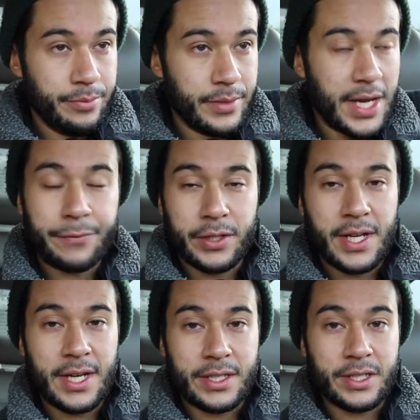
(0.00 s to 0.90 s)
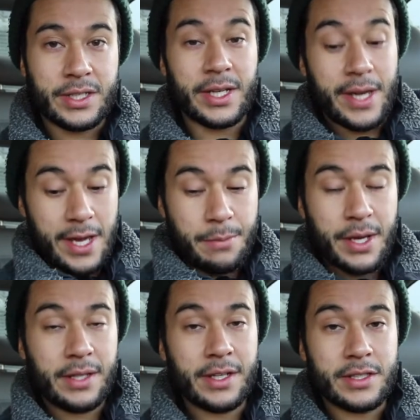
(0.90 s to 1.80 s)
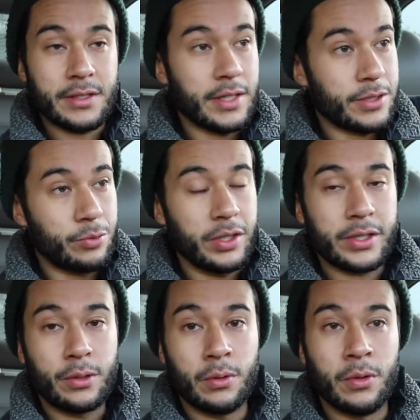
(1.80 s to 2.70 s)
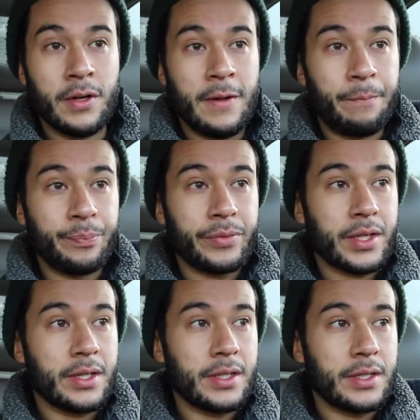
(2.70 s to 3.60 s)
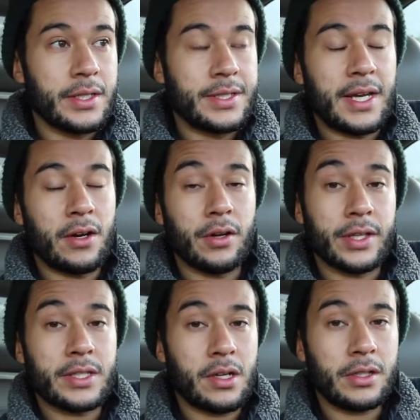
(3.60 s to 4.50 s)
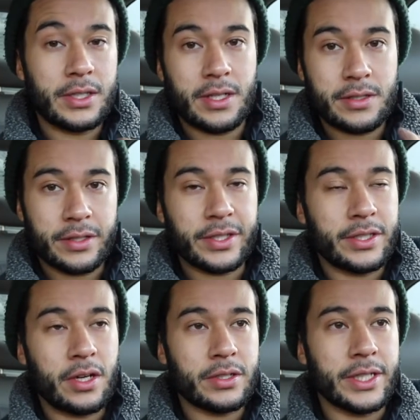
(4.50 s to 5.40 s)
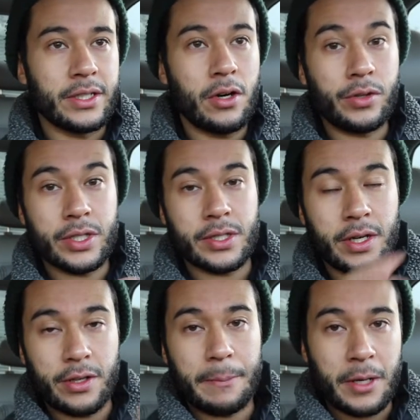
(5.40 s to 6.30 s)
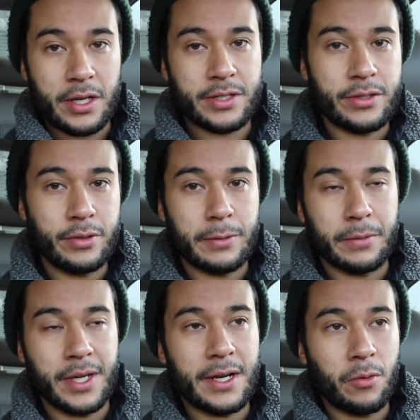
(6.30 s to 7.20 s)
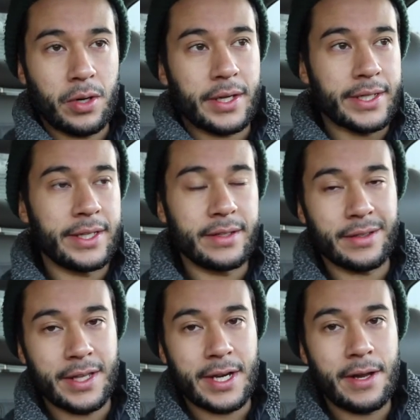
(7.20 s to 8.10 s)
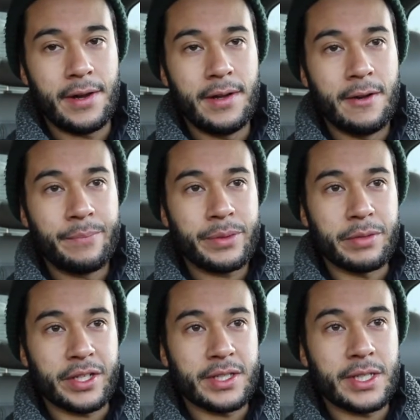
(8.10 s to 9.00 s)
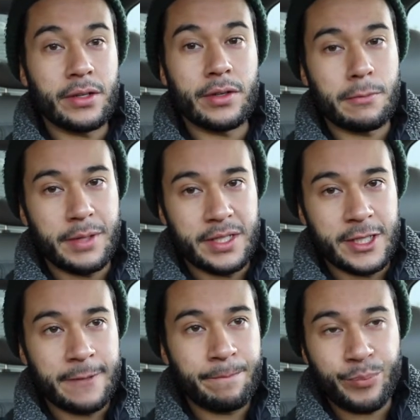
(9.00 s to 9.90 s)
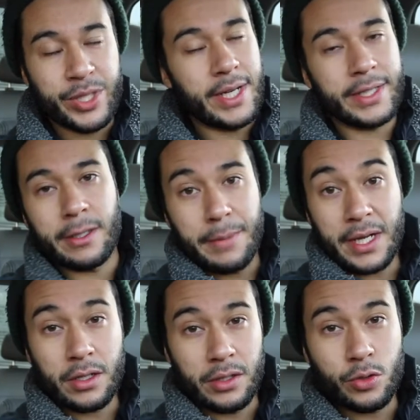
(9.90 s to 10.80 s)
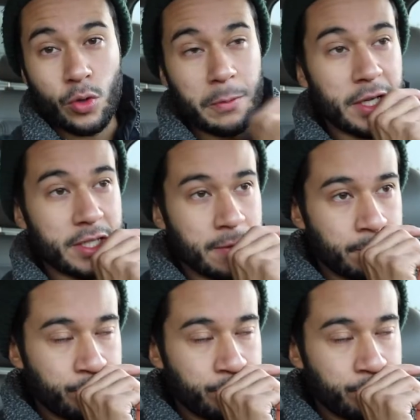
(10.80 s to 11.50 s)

after that, he's just like, hey, man, that's that's really cool. Is that all the song does on the guitar? I was like, no, there's other parts to it, but I don't want to get into that because I know you're busy. You had to get back on the tour bus